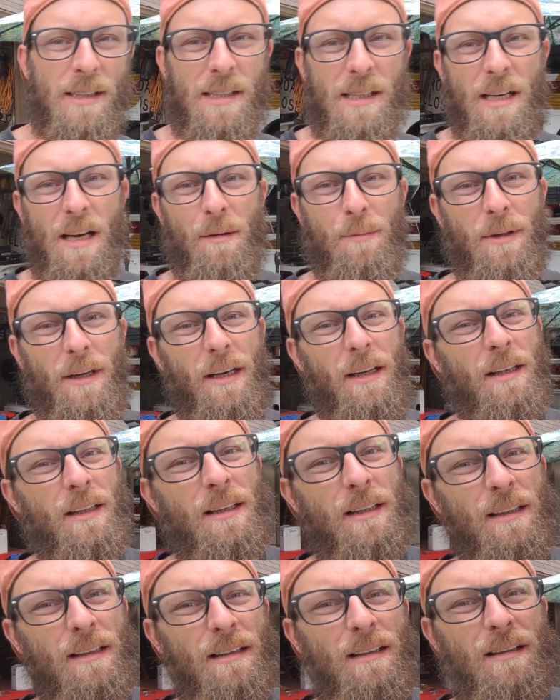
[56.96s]
this company,
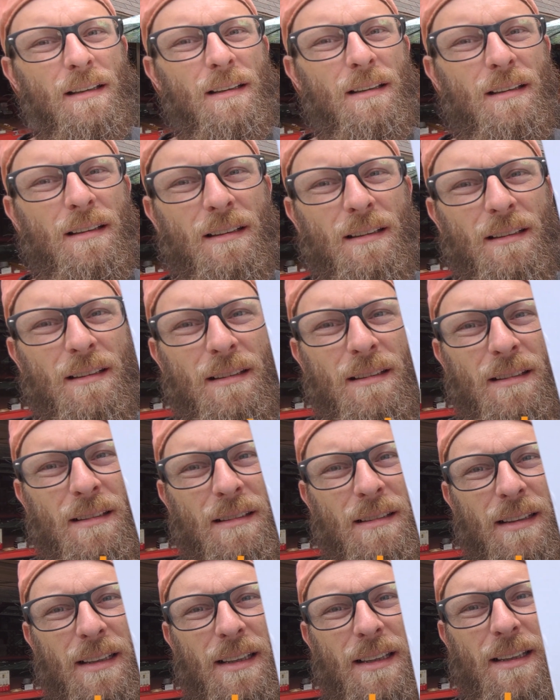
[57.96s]

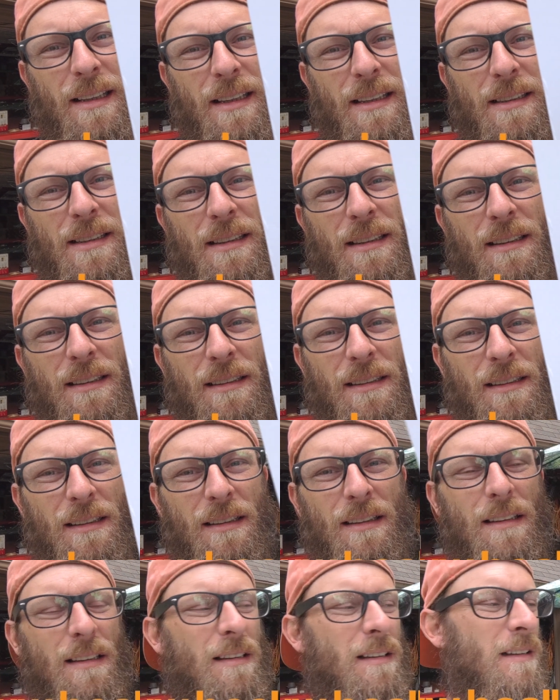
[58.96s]
there it is.
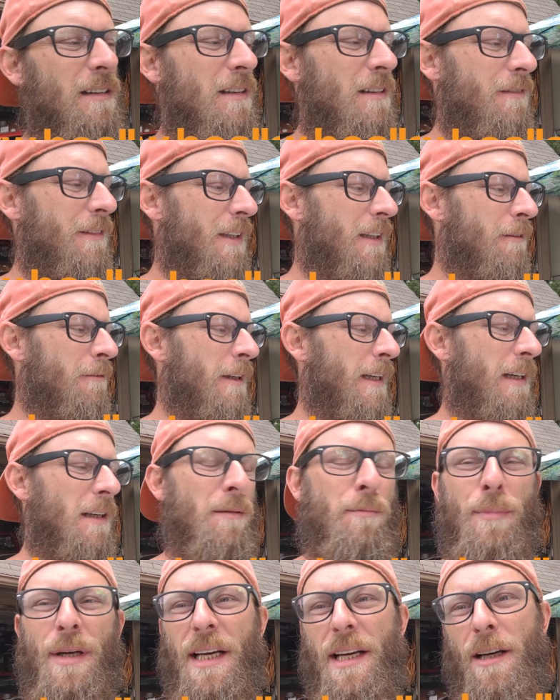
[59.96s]
You can read
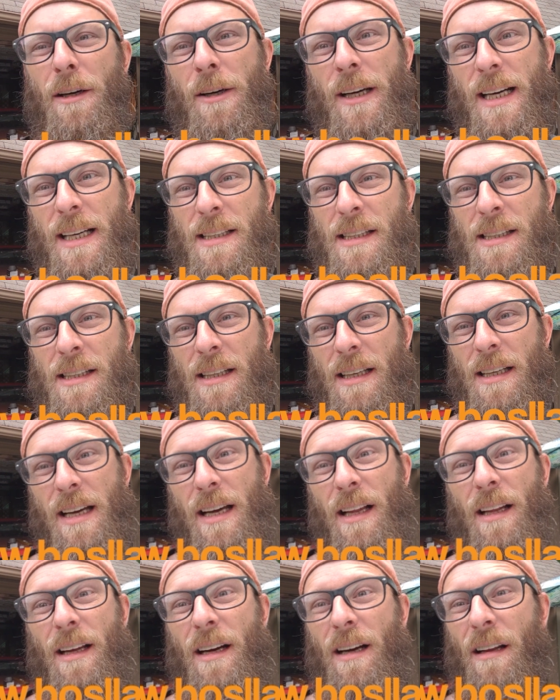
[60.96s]
it,
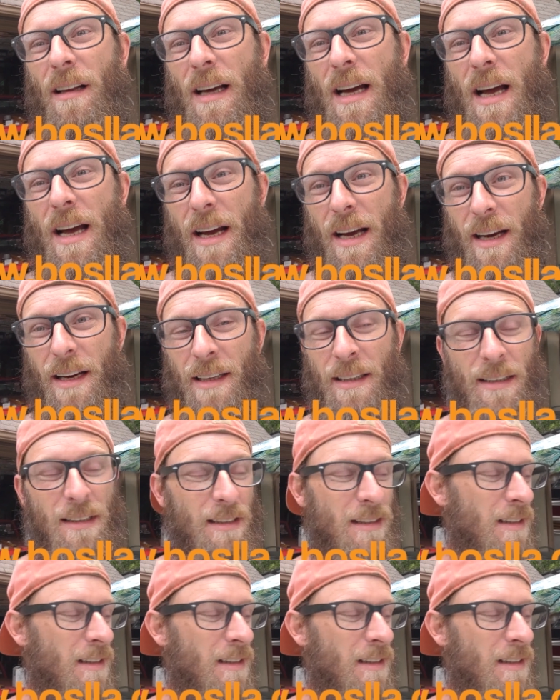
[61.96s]
Boslla